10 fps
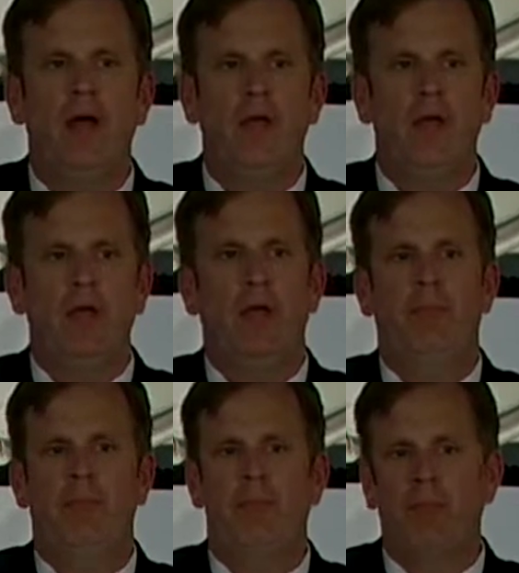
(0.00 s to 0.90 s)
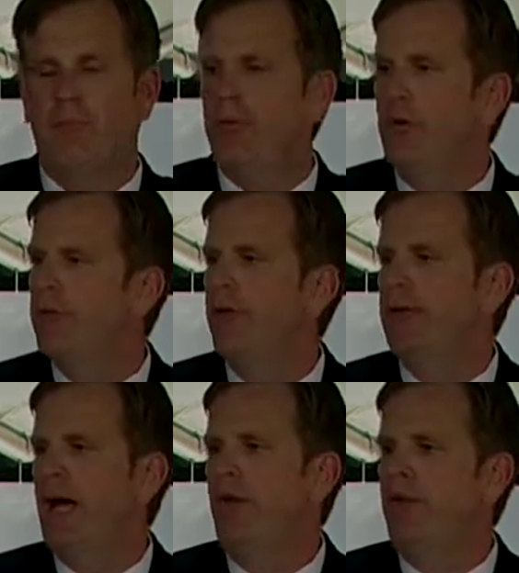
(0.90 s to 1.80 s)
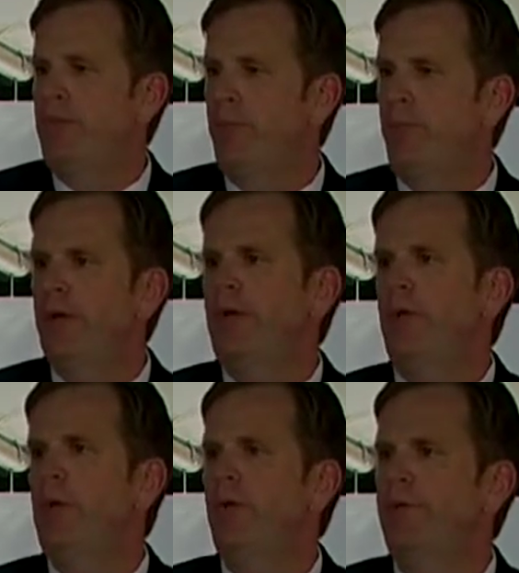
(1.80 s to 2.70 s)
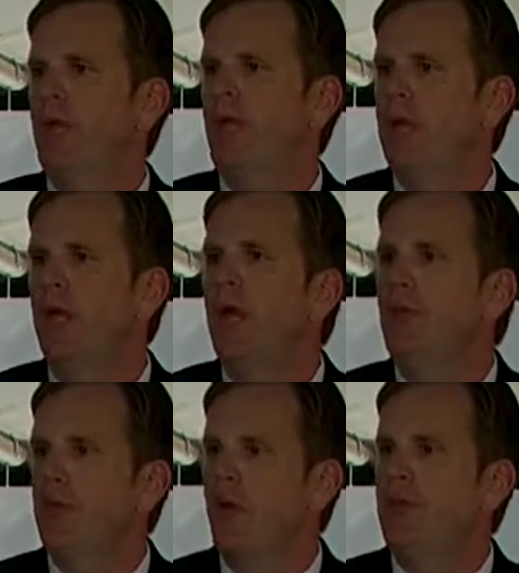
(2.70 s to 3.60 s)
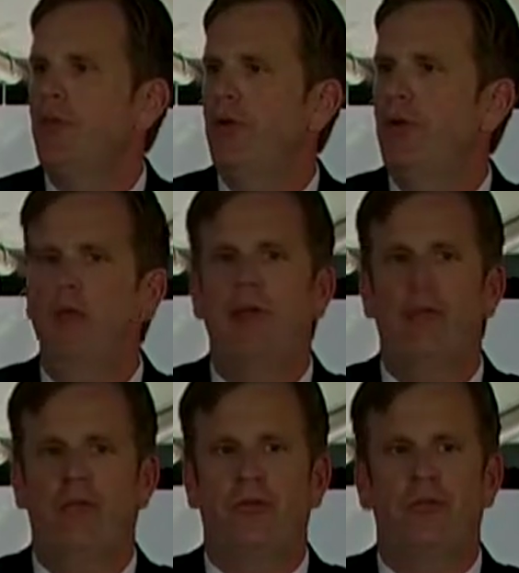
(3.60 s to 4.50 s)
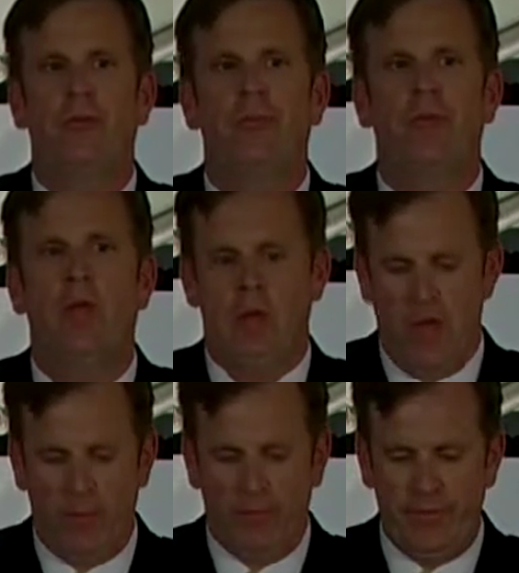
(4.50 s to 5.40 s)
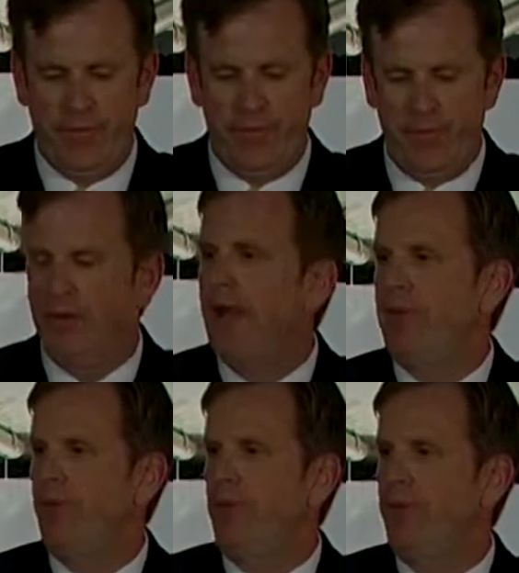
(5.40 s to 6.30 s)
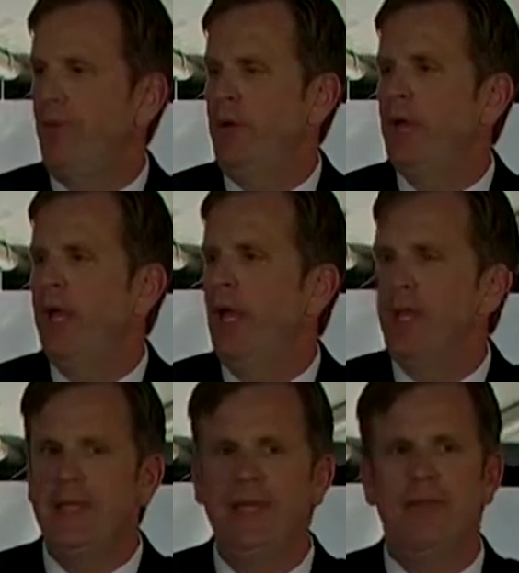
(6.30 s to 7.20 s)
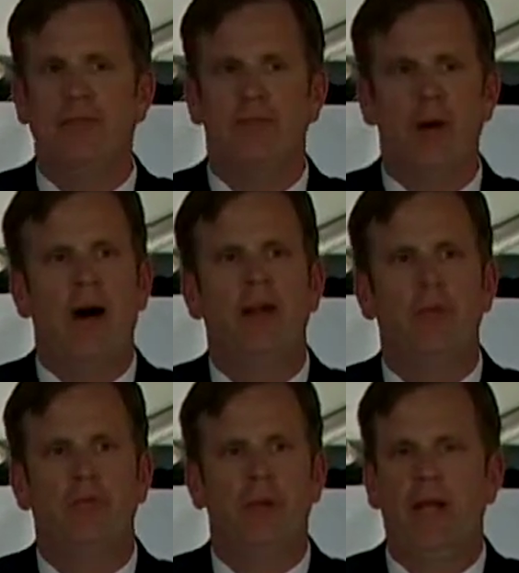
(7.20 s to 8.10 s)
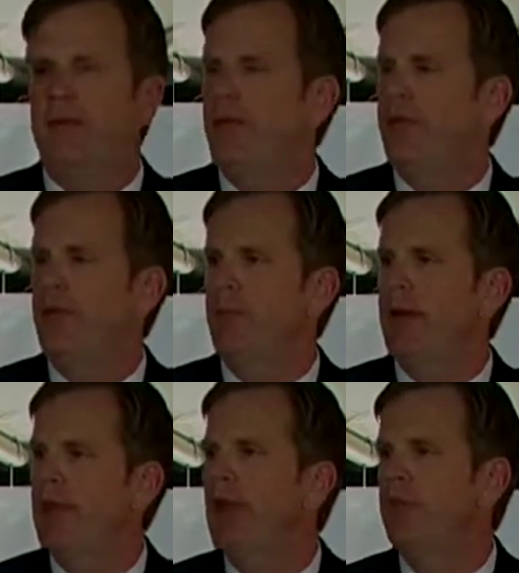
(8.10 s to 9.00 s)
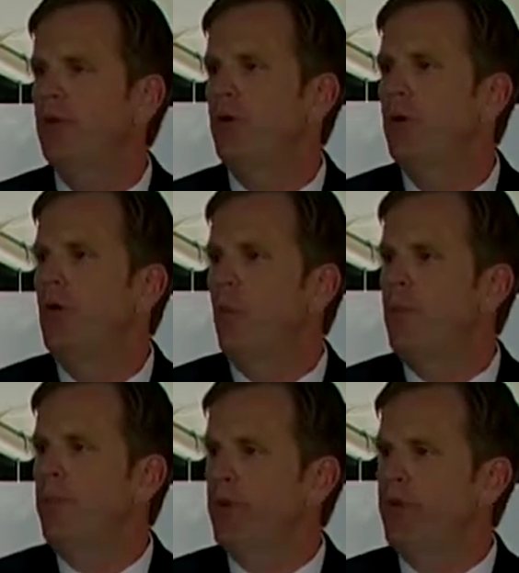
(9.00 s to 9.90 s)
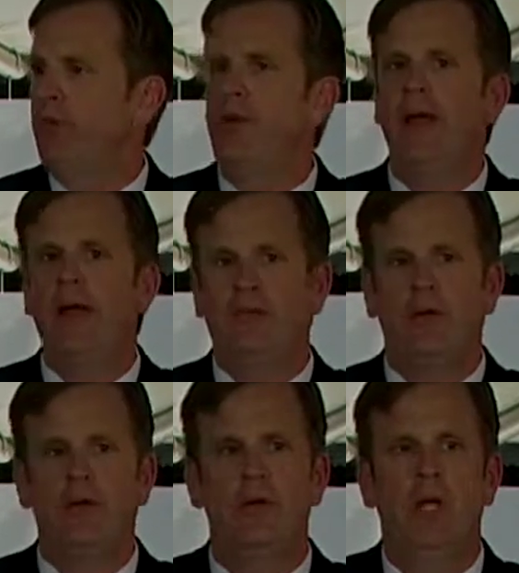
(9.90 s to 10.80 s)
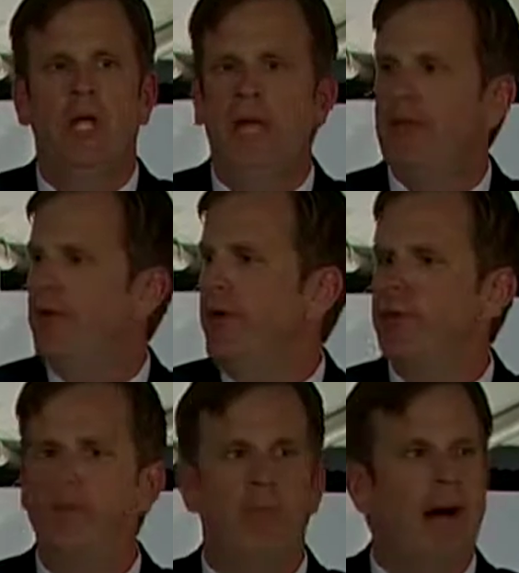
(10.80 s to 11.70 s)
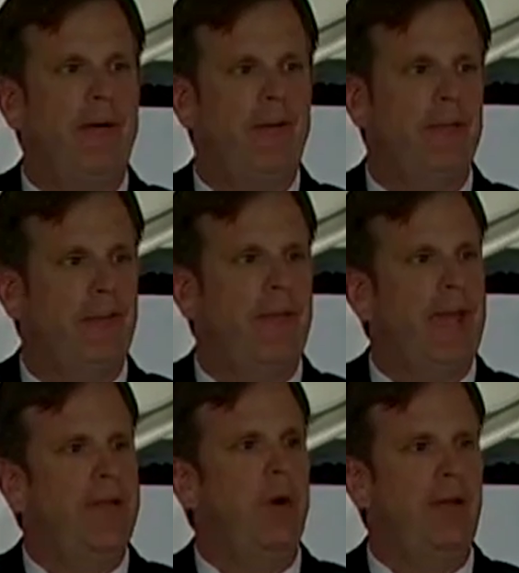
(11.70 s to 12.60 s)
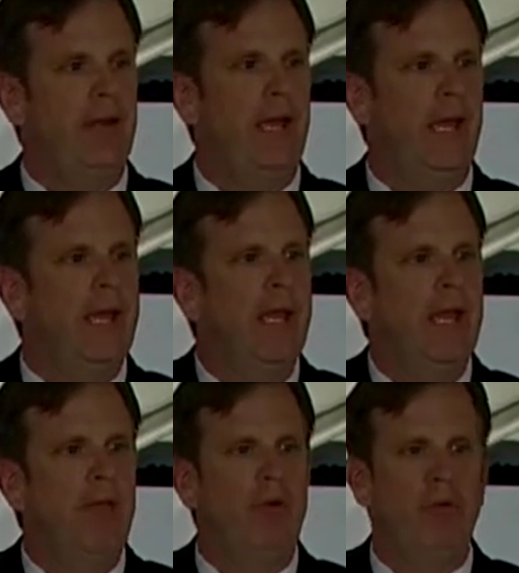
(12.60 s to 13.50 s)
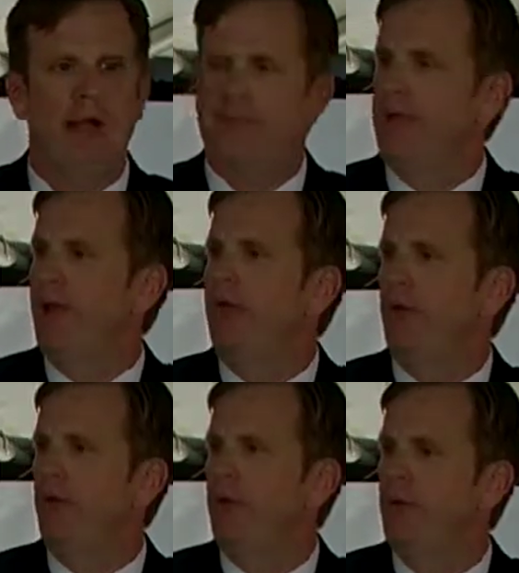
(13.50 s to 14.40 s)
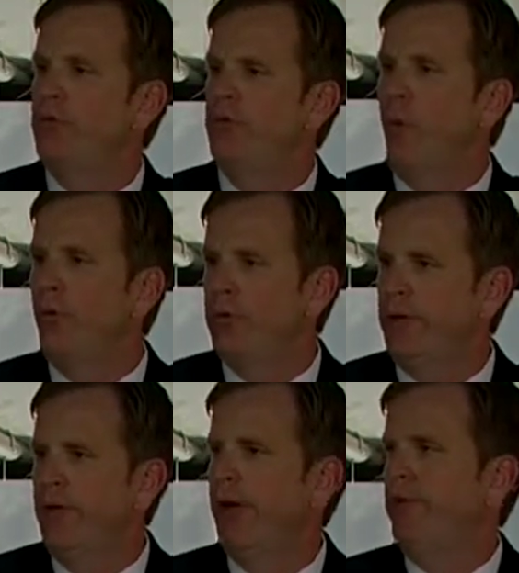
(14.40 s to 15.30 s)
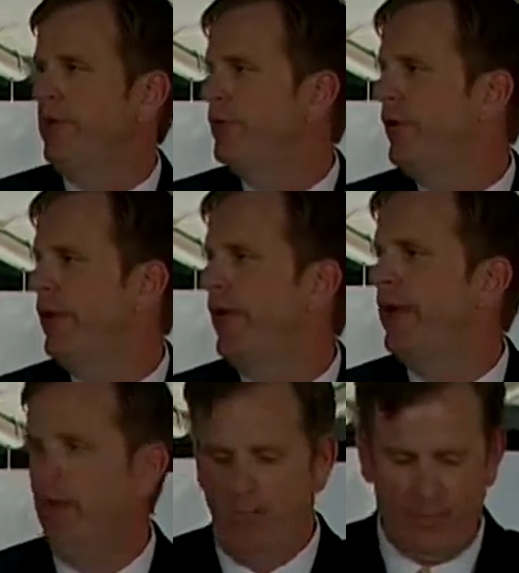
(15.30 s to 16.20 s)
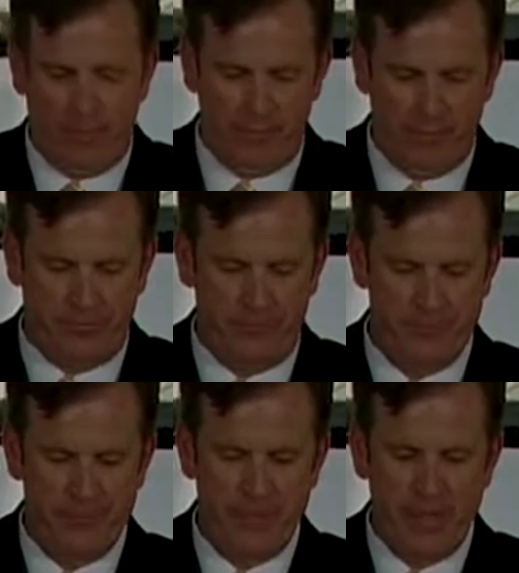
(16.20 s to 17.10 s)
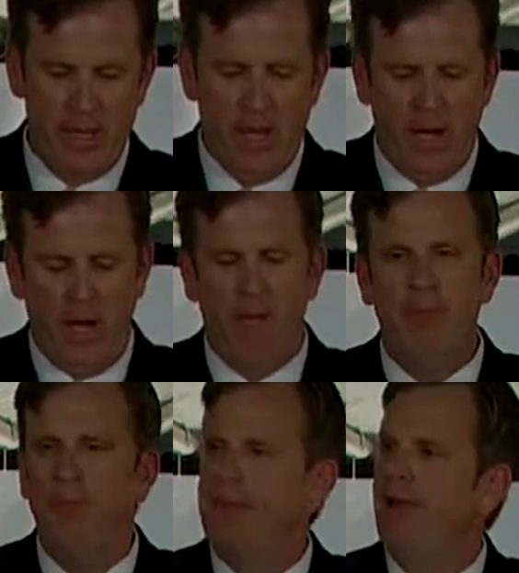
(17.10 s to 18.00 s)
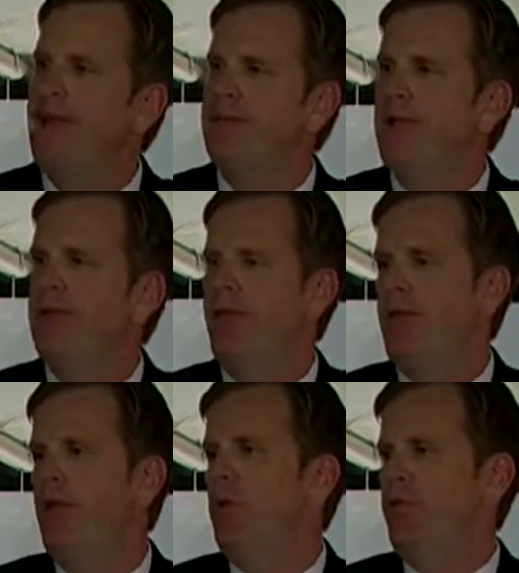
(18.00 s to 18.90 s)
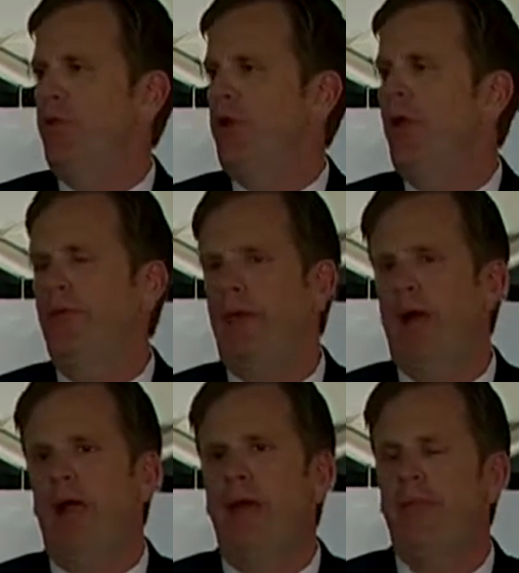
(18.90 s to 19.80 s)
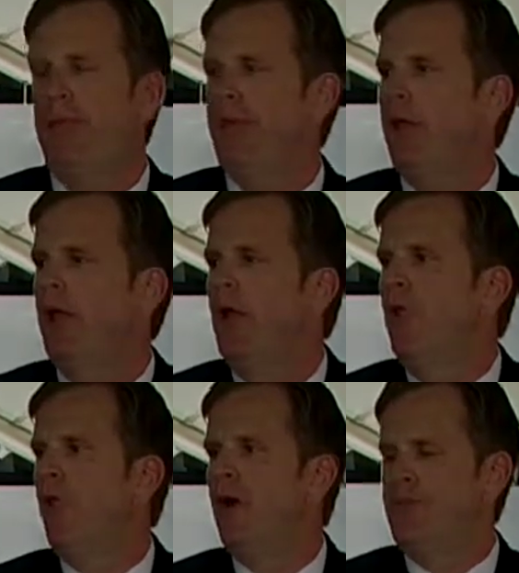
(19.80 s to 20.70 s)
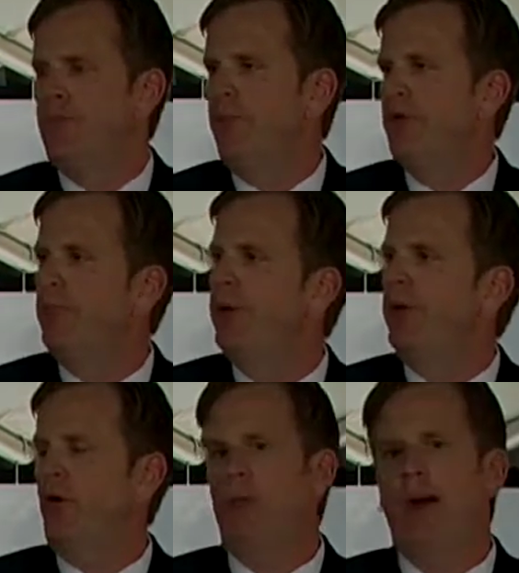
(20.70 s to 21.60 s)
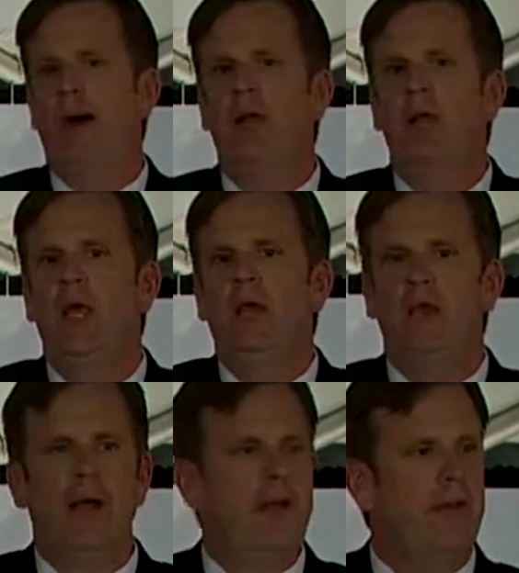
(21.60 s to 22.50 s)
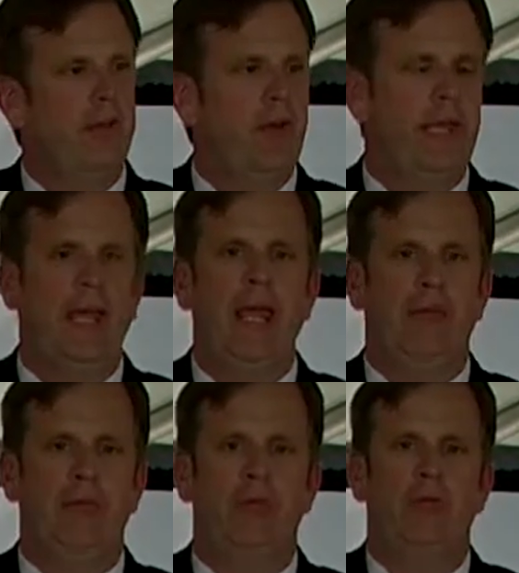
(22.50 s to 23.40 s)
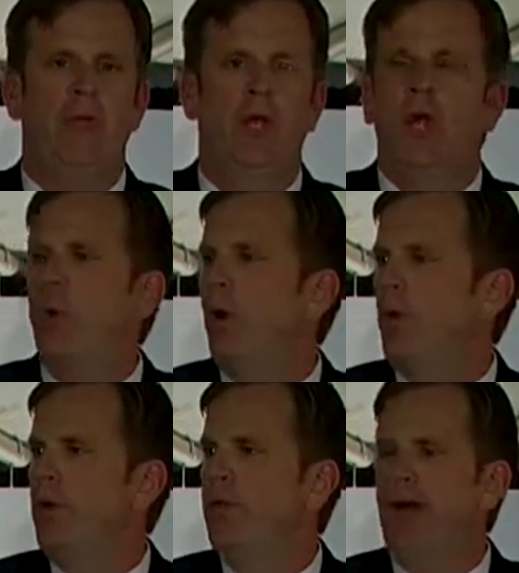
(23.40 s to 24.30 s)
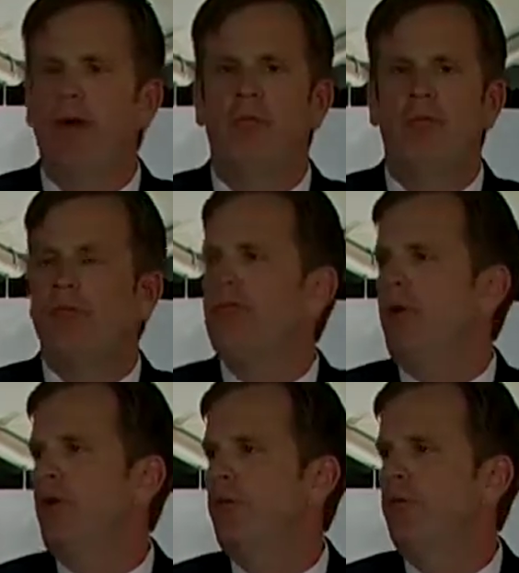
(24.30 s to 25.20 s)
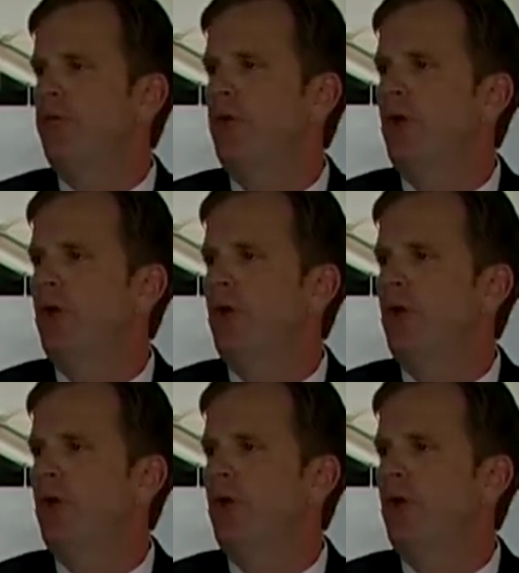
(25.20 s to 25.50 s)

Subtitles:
other companies, looking for new technologies to bring to Louisville, Kentucky. So we're already starting to do international trips. I will tell you, the international community needs this model. So we're not just thinking about national, we believe it's international, and it's very symbolic to be at the Haymarket today and realize international roots of origin and heritage here today for all of us. But today's got nothing to do with Central Healthcare. I think that for us, it's much bigger about trying to create a campus where we've got research,